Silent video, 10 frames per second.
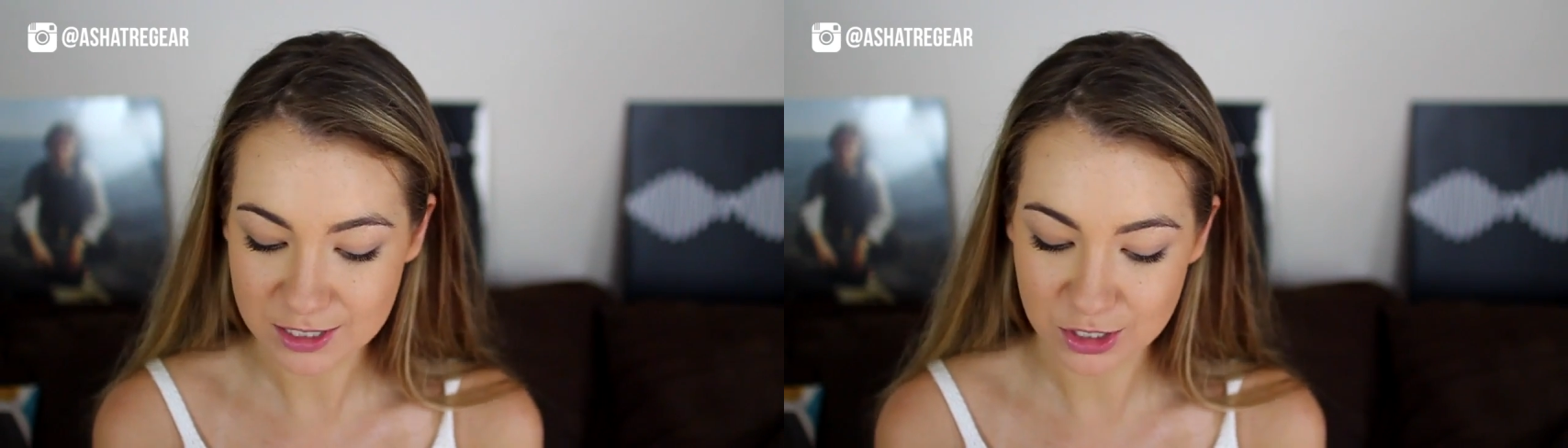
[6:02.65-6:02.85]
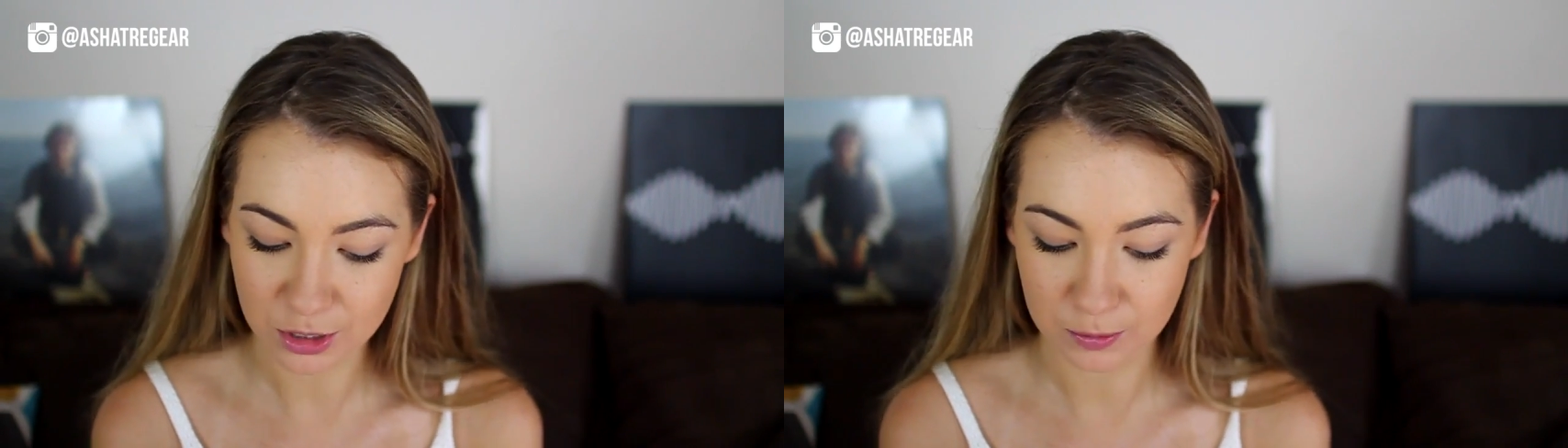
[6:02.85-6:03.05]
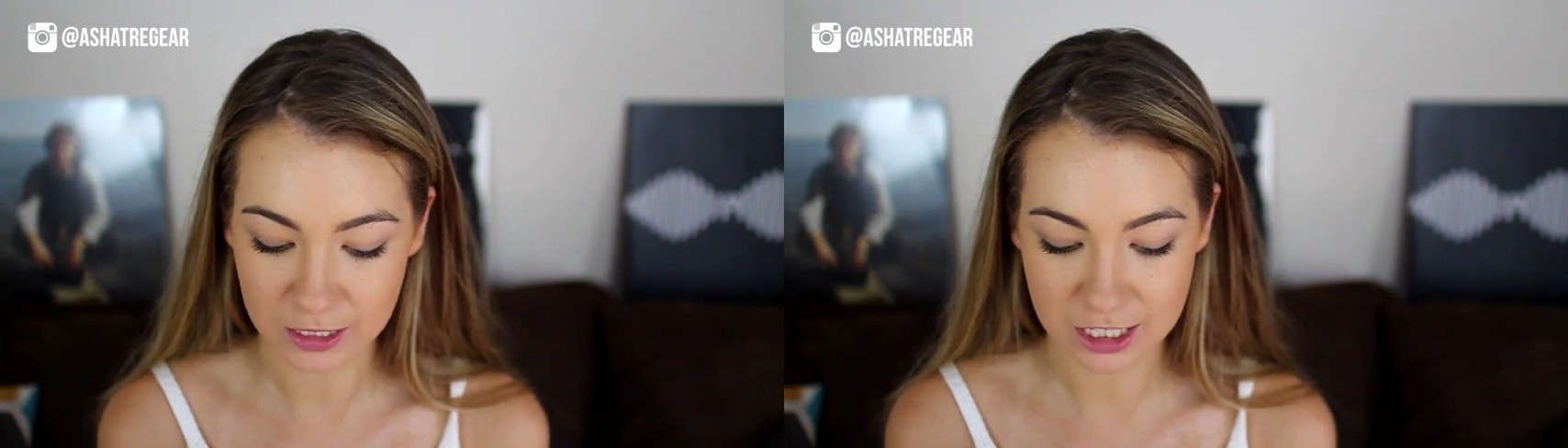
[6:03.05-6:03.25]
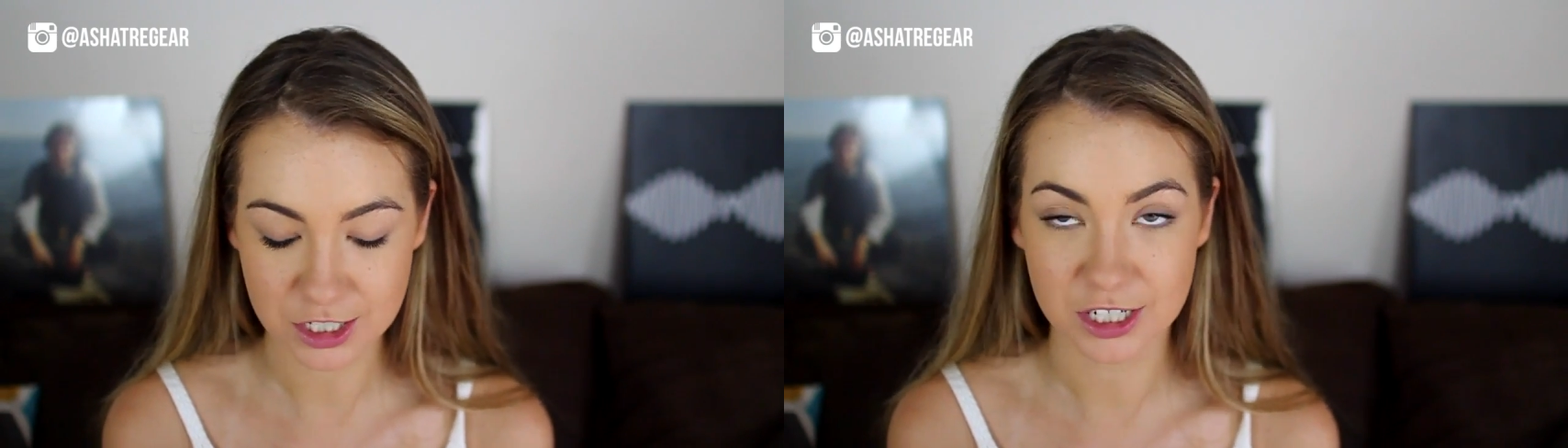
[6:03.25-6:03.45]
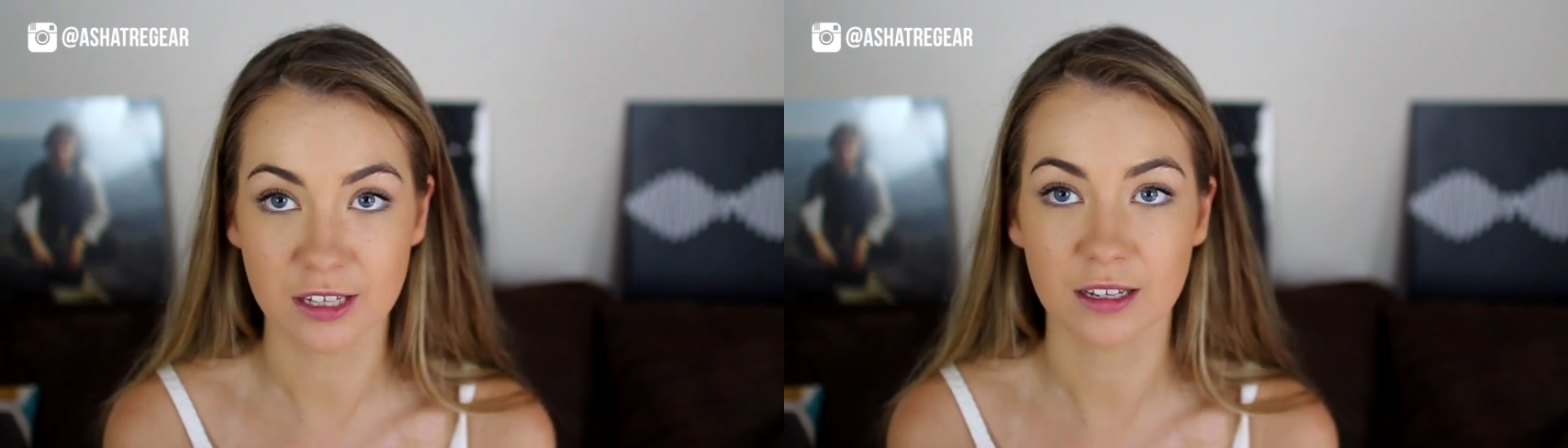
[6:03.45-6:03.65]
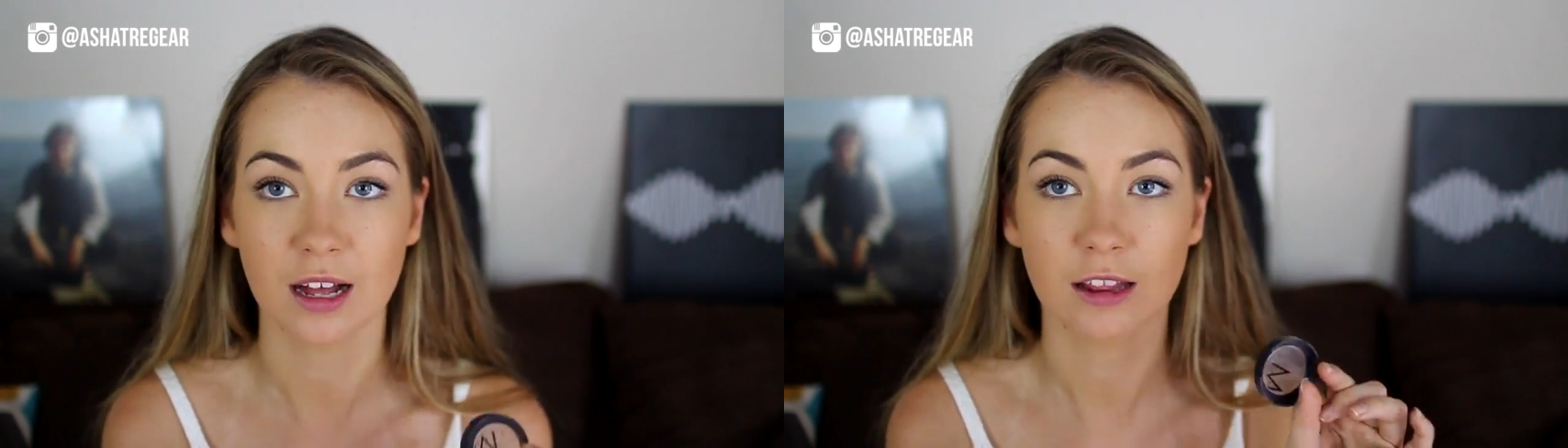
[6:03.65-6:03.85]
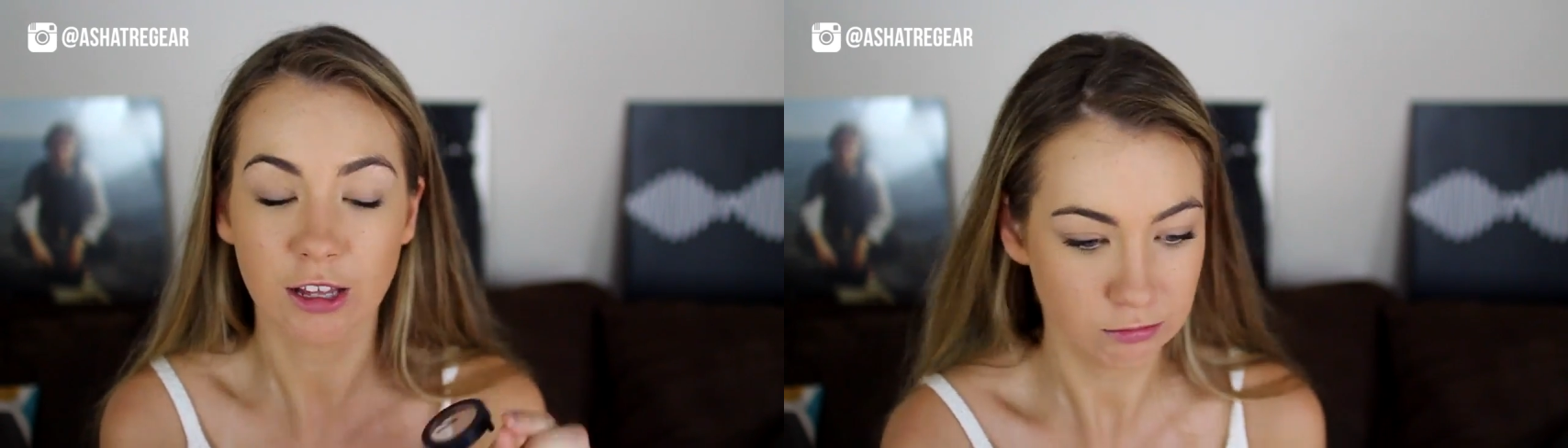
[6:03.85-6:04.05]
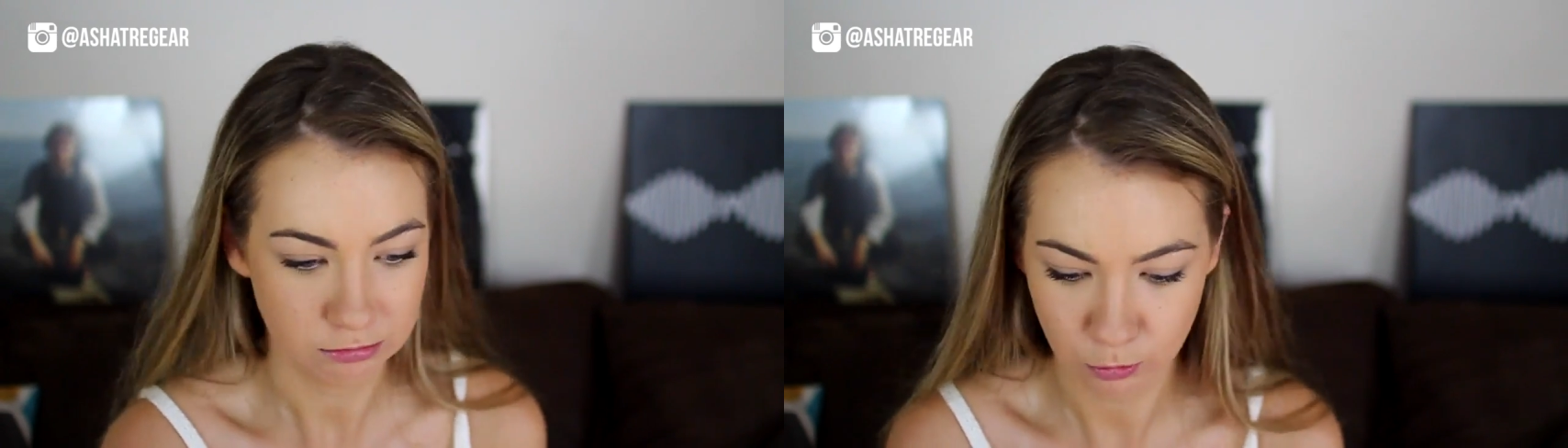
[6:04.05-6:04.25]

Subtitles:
Store blush in the color,